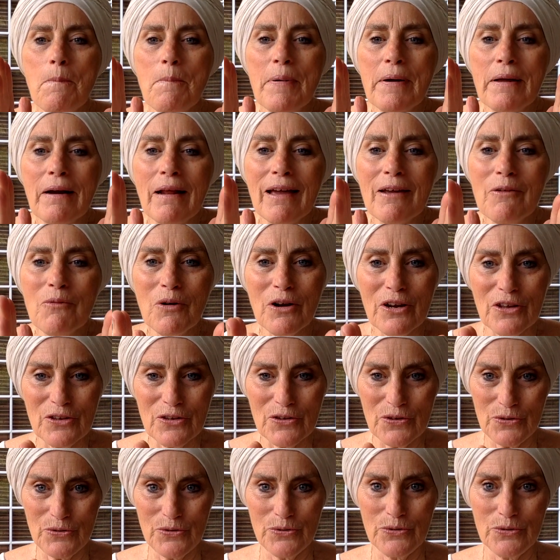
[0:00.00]
but I want
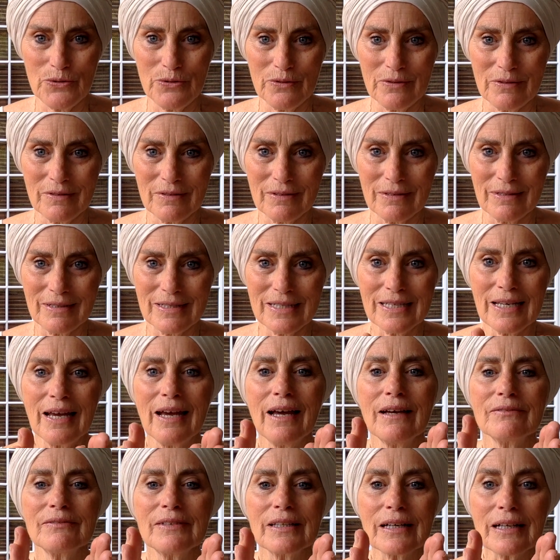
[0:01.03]
you to
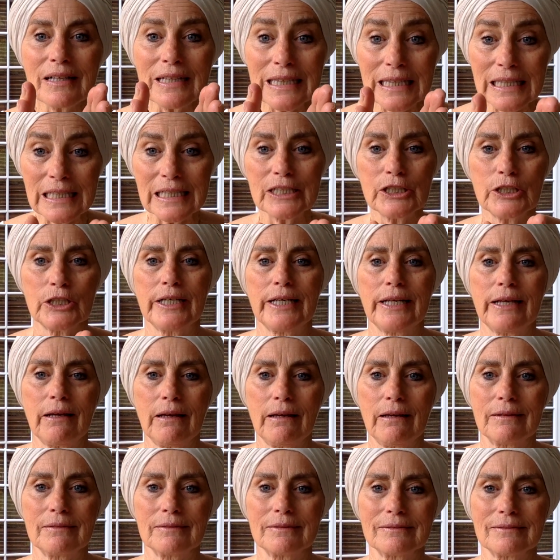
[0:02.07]
have the
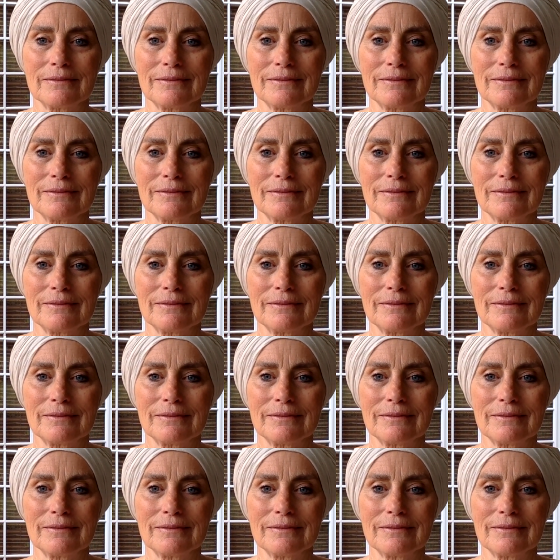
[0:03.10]
clarity